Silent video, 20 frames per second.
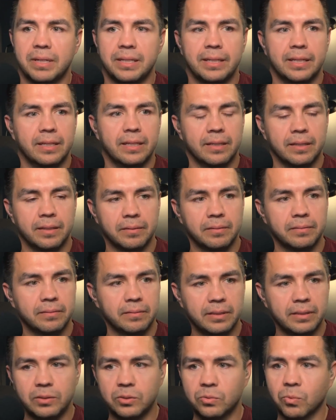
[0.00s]
My dad,
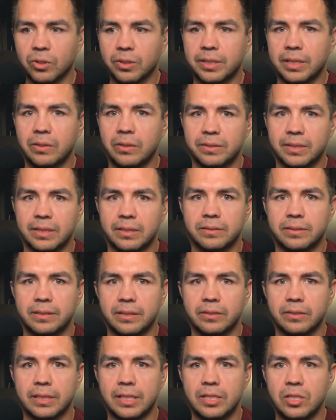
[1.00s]
he's working out
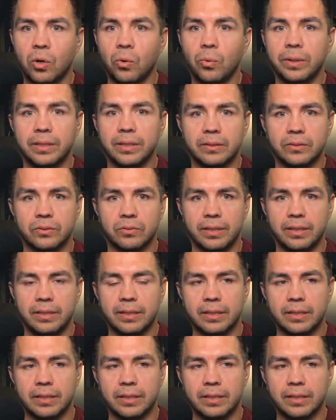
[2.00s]
downstairs. I know he is, right?